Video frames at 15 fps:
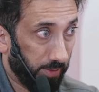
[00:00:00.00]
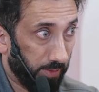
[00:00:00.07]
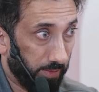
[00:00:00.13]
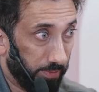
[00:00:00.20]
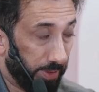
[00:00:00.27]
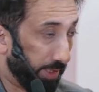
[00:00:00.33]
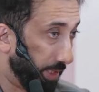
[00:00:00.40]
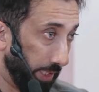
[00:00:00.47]

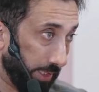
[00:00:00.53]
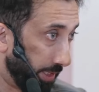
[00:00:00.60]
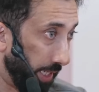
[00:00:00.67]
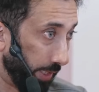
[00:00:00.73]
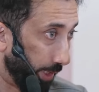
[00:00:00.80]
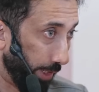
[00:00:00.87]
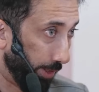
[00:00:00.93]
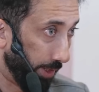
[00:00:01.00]
but it's not
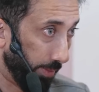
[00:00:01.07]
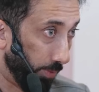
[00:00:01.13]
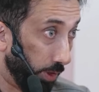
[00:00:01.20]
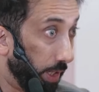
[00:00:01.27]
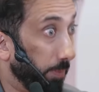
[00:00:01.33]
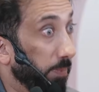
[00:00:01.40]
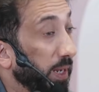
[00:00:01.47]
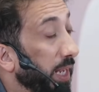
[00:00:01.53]
there anymore.
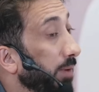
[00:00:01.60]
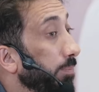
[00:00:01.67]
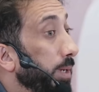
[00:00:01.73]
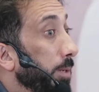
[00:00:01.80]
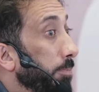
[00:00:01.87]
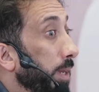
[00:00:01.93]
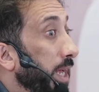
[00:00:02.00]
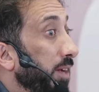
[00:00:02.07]
It
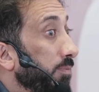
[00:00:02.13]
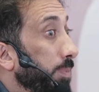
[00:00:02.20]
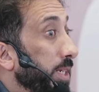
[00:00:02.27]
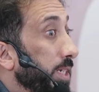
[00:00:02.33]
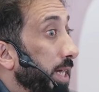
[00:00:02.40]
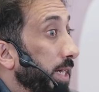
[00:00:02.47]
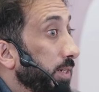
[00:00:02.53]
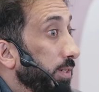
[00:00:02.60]
may have been
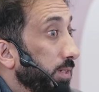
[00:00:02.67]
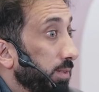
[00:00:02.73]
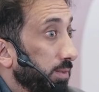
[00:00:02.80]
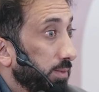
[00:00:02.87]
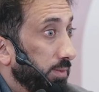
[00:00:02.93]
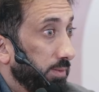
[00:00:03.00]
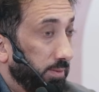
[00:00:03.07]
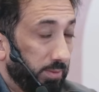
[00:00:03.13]
dead.
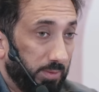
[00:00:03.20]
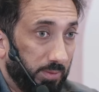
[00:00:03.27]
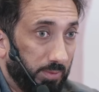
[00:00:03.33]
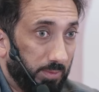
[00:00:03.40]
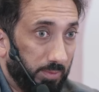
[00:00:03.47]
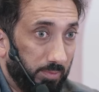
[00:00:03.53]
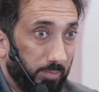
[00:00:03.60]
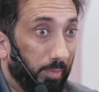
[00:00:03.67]

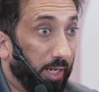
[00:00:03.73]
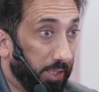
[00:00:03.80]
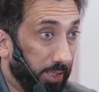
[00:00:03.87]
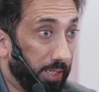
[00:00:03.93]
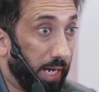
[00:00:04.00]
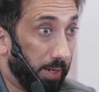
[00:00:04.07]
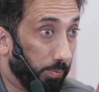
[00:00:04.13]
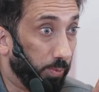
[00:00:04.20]
By the
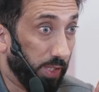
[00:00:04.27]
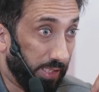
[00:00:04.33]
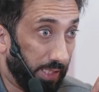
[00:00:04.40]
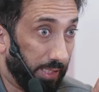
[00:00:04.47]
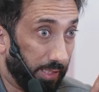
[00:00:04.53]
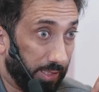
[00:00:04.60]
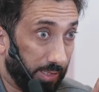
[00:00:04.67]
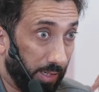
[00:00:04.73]
time we see
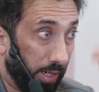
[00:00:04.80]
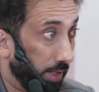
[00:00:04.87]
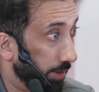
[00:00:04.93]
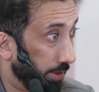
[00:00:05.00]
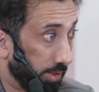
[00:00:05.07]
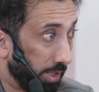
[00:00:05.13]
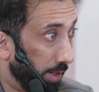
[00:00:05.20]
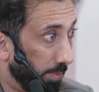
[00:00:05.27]
the star
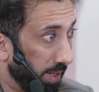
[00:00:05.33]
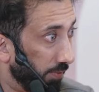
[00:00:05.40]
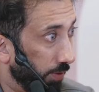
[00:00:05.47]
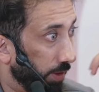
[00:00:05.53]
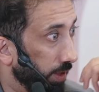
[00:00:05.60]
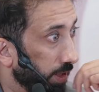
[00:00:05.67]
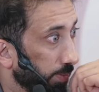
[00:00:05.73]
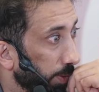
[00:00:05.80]
may have
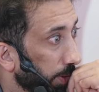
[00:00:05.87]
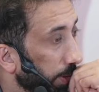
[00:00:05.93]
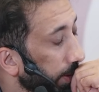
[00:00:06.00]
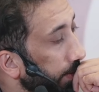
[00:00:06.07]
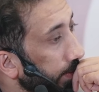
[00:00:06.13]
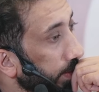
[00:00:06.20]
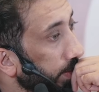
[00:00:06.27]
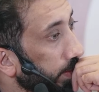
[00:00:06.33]
already exploded.
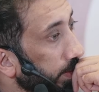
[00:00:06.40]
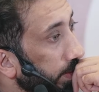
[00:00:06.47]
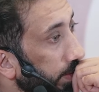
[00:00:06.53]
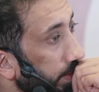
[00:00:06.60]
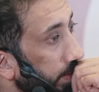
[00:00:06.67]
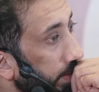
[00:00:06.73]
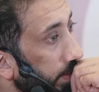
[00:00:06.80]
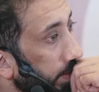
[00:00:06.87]

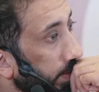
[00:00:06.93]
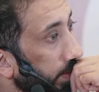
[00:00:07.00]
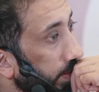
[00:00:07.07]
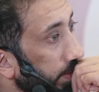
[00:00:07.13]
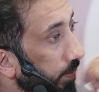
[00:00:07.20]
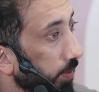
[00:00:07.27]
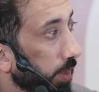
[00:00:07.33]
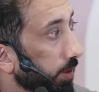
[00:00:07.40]

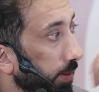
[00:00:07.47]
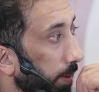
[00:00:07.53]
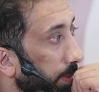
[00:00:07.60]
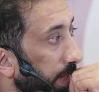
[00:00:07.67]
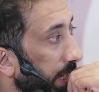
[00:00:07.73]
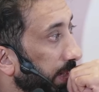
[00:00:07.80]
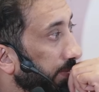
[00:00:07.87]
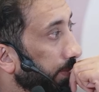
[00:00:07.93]
It may
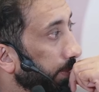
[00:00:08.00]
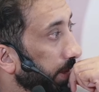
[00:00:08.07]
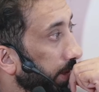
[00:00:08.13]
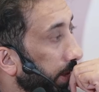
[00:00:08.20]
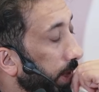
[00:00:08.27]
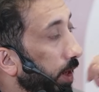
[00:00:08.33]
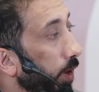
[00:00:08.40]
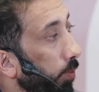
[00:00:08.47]
not even be there.
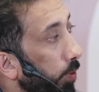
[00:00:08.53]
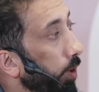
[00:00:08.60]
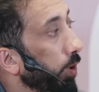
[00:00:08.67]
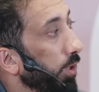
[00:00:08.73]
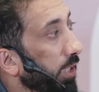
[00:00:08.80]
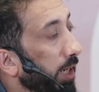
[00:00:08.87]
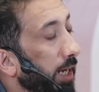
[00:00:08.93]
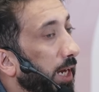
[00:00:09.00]
We're
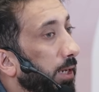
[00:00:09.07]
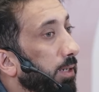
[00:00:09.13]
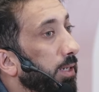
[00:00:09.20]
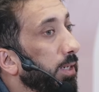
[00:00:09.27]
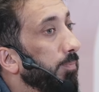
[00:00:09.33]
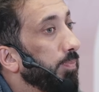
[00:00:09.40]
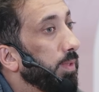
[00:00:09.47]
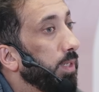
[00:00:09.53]
looking at
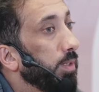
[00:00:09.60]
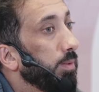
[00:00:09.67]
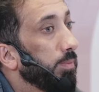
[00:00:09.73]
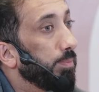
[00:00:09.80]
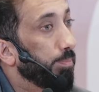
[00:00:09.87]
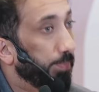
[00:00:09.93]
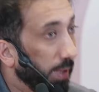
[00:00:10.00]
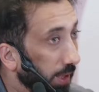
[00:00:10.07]

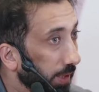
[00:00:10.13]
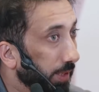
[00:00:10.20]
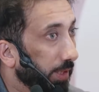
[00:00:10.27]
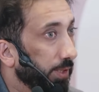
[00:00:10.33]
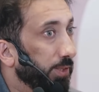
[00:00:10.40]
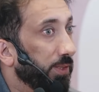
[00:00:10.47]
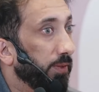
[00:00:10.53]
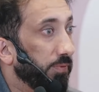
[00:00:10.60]

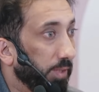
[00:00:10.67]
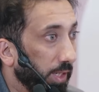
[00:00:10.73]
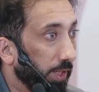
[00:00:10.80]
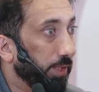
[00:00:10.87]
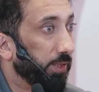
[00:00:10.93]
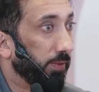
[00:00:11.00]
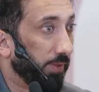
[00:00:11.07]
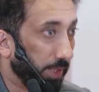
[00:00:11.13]
billions of
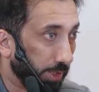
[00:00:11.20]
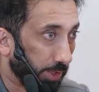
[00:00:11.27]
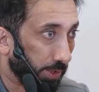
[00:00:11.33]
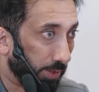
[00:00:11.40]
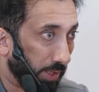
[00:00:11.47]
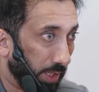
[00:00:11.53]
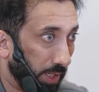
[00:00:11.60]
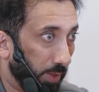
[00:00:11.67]
years of
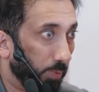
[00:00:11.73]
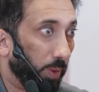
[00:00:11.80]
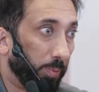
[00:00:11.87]
history when